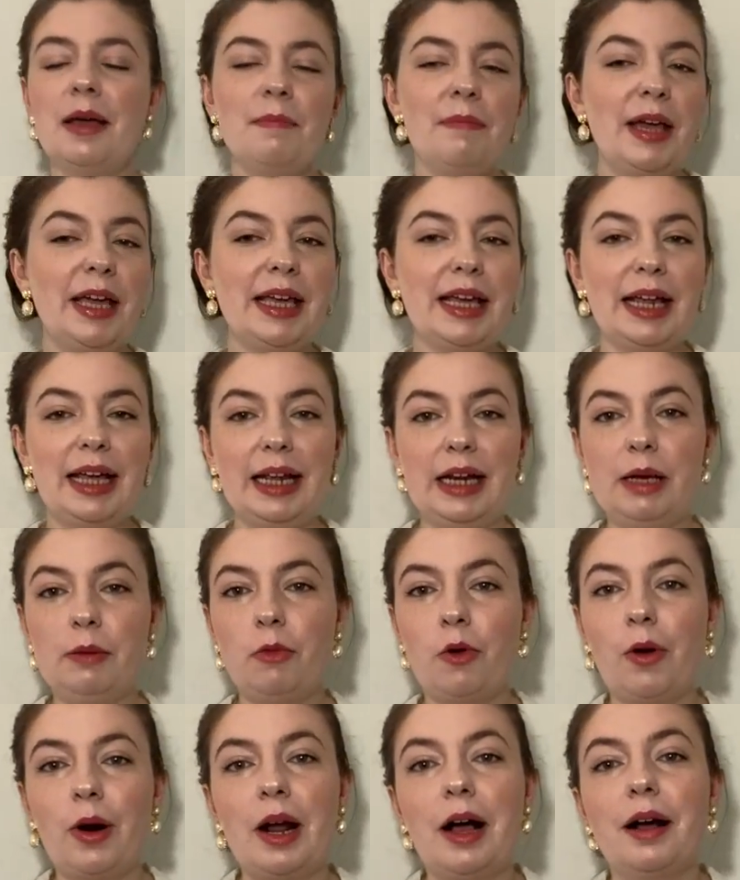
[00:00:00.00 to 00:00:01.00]
make it any
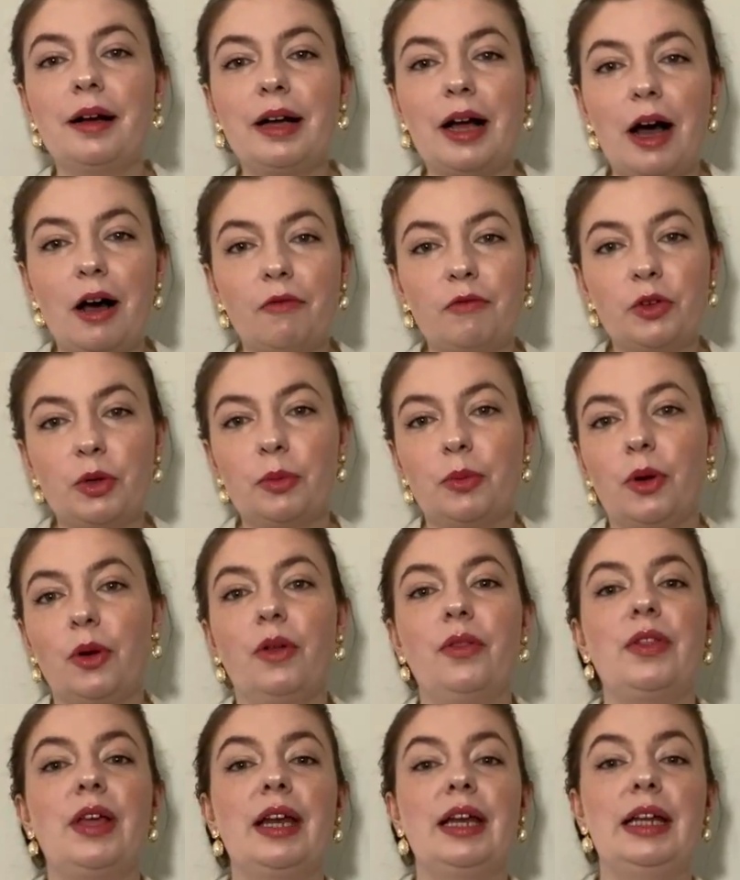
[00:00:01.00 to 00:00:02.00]
more
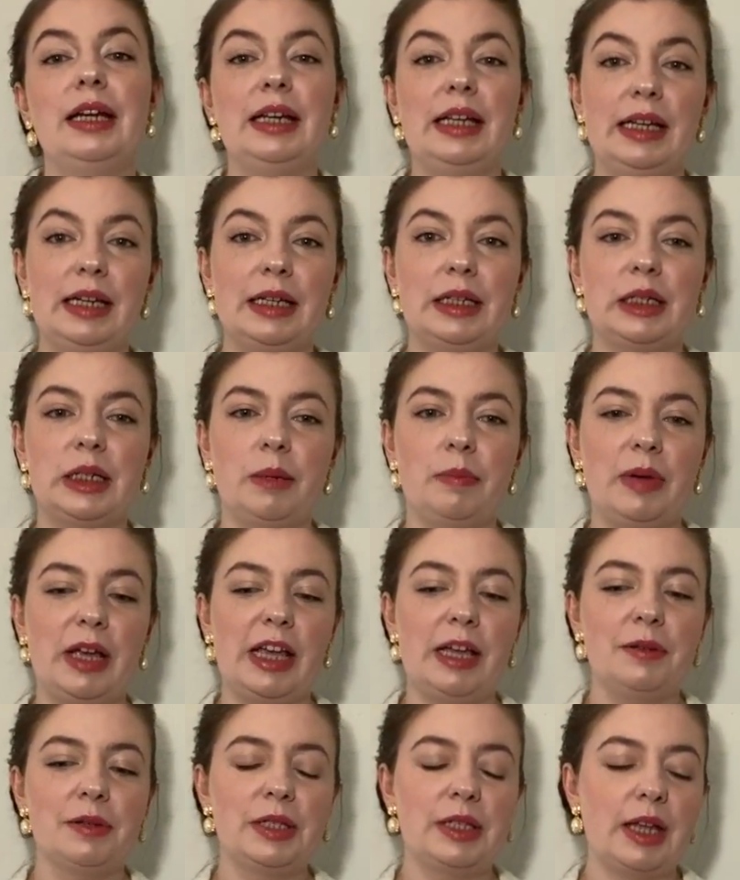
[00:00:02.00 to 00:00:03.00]
uncomfortable than it needed to
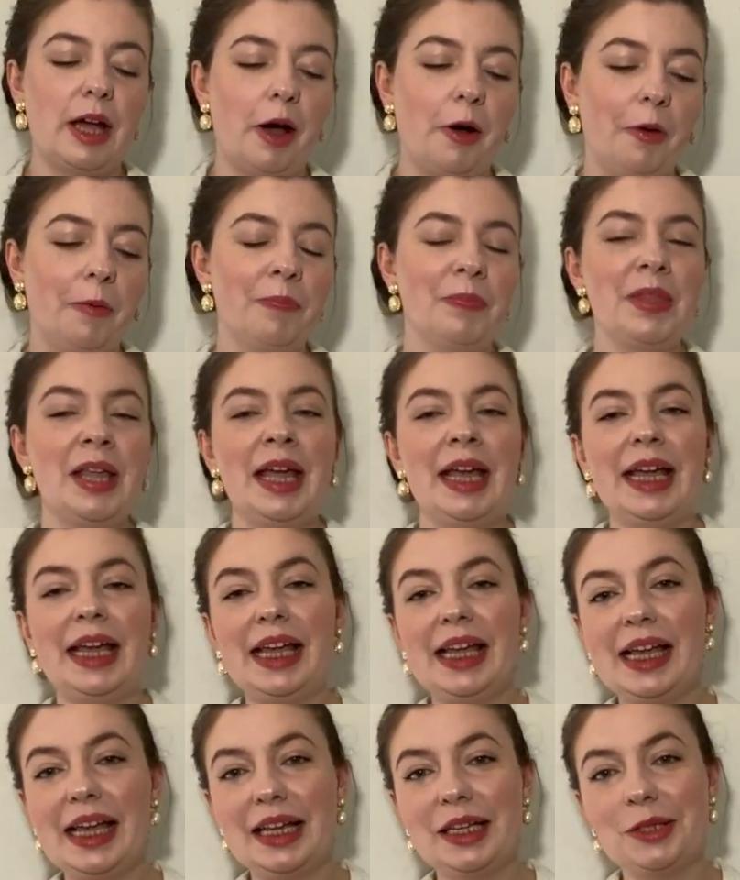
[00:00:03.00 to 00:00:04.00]
be. So
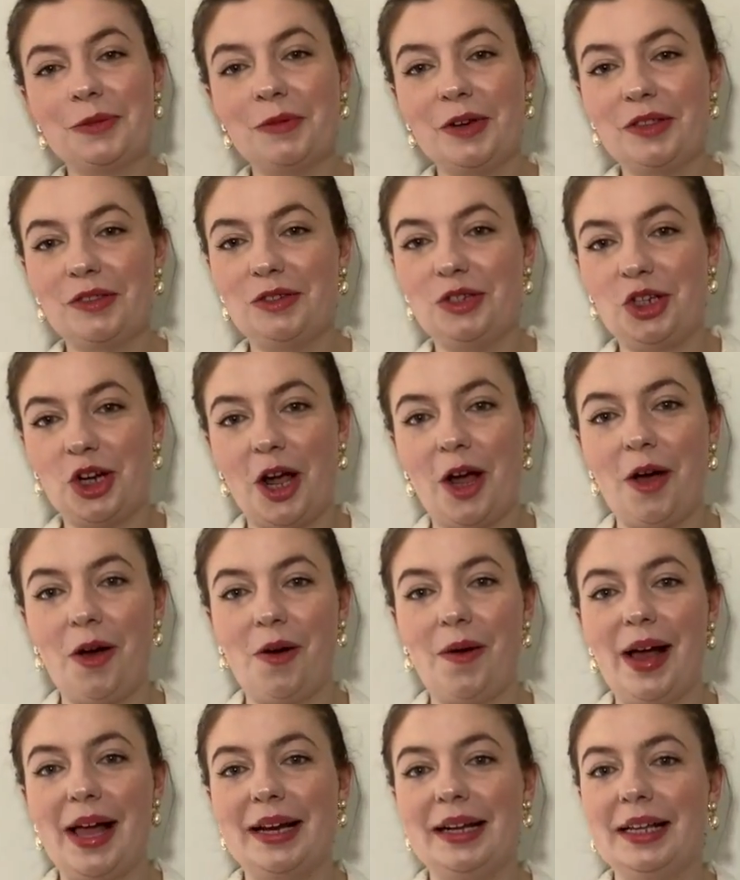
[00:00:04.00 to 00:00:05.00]
he is with
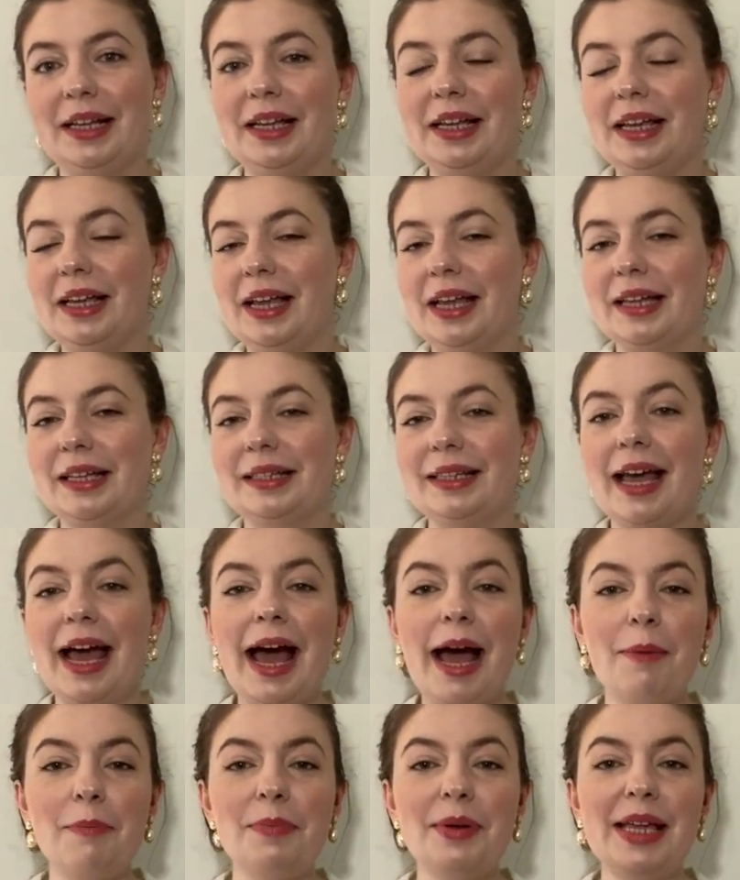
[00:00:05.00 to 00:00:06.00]
Joe and he is
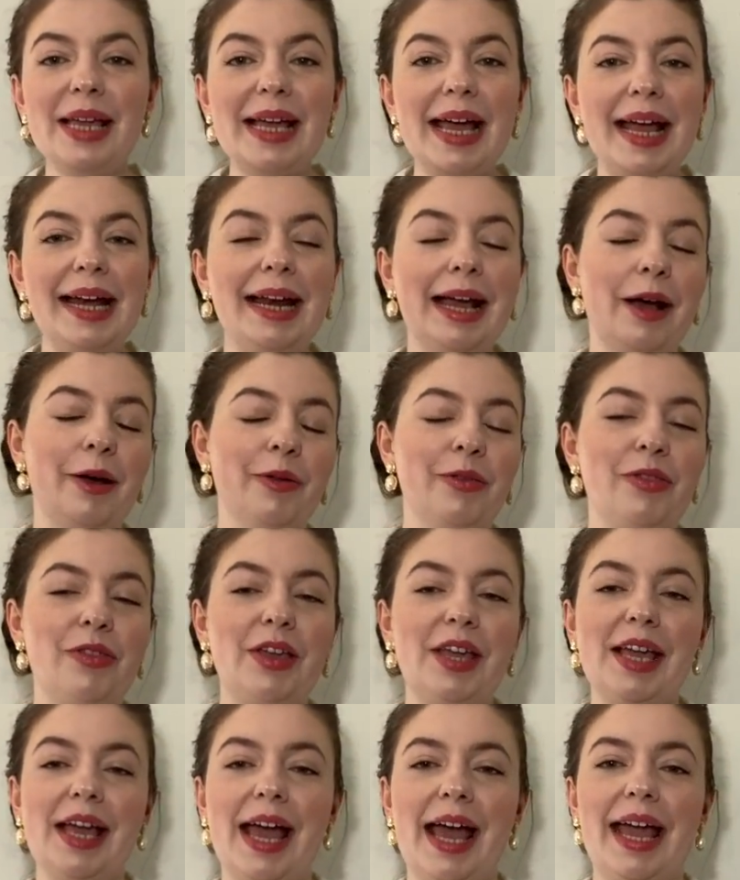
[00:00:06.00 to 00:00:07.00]
happy and
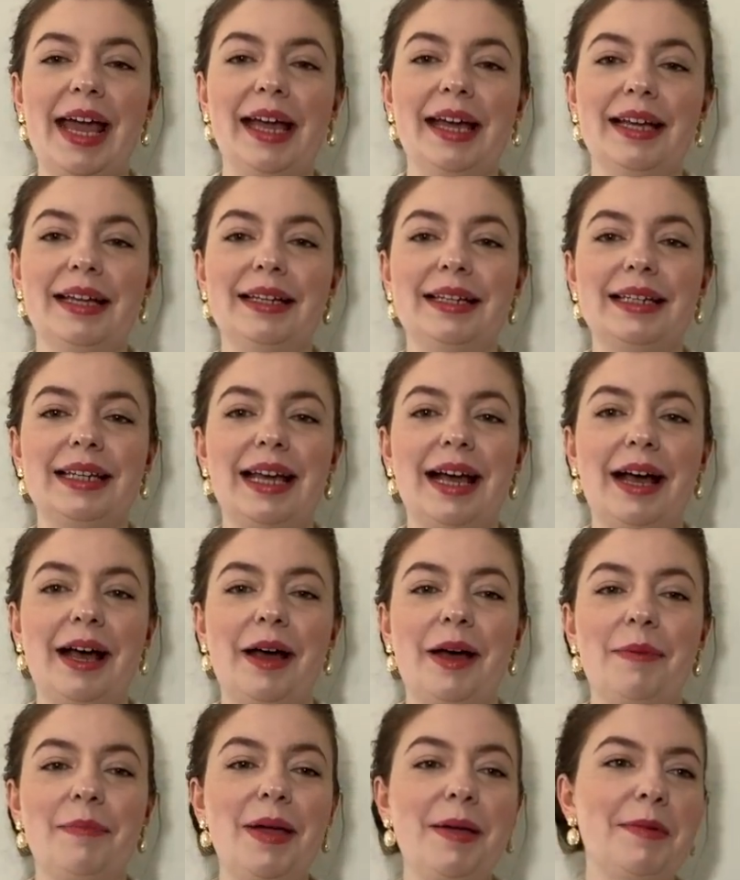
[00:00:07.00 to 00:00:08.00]
healthy. And
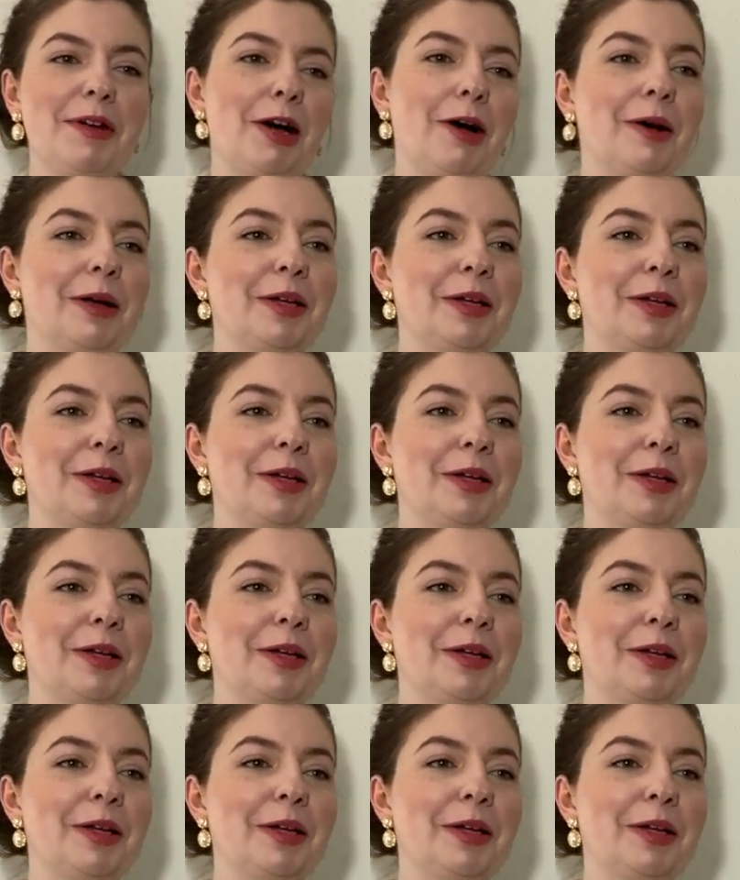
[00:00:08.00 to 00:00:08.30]
maybe I'll